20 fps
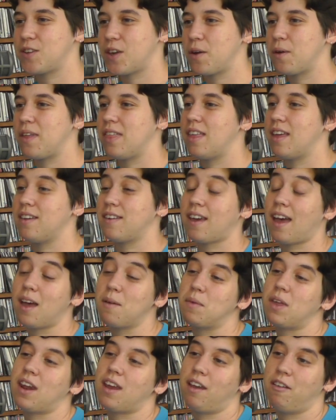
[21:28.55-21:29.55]
So in the
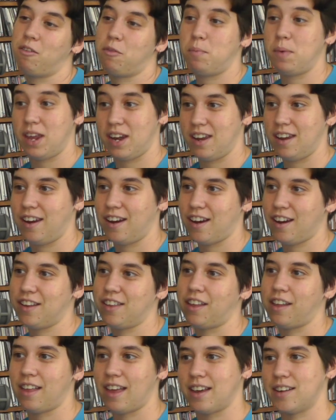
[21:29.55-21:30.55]
time that I've been here, in
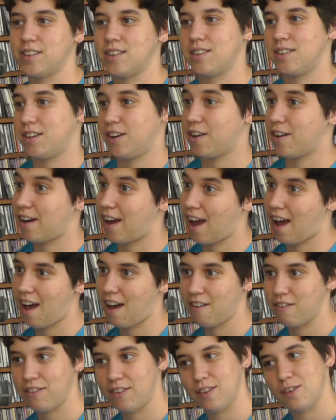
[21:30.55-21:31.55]
the last year and a
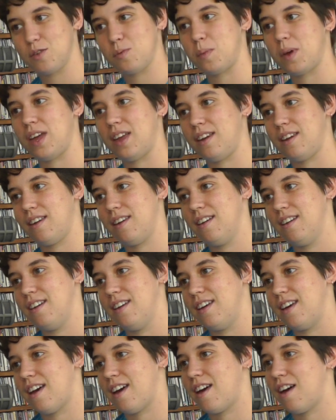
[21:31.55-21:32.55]
half, it's been
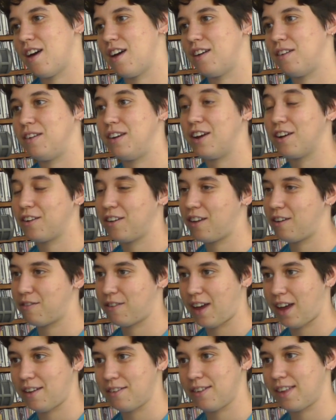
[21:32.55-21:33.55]
nearly
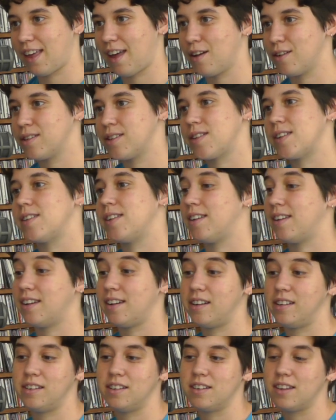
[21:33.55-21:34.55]
5,000,
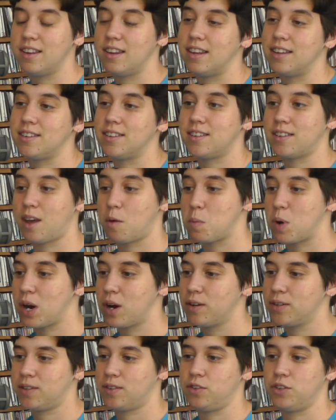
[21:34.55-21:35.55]
and this
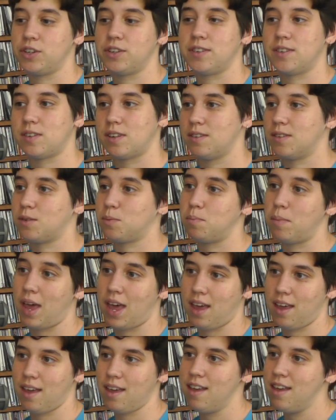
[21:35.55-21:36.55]
summer, just since
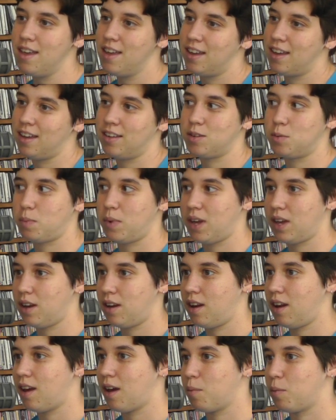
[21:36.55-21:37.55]
May, it's
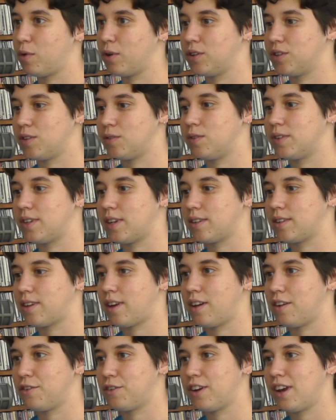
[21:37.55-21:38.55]
been upwards of
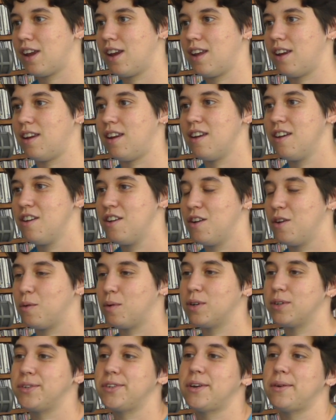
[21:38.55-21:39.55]
600, and
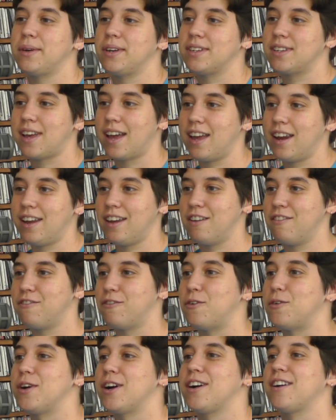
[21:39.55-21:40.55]
we're so excited
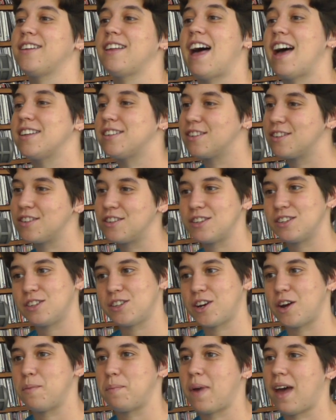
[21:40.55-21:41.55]
for classes to
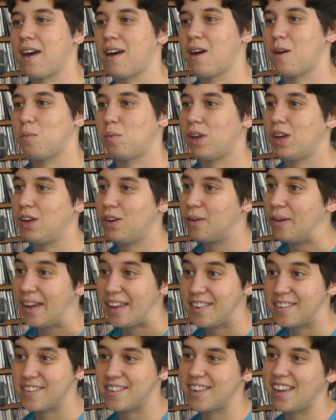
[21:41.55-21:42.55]
start back up at
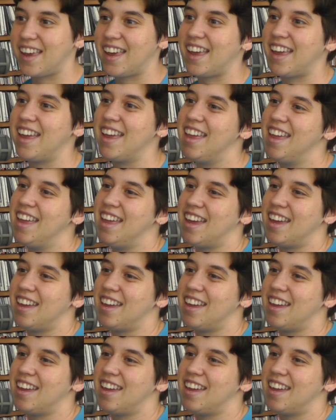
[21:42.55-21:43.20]
UNC and to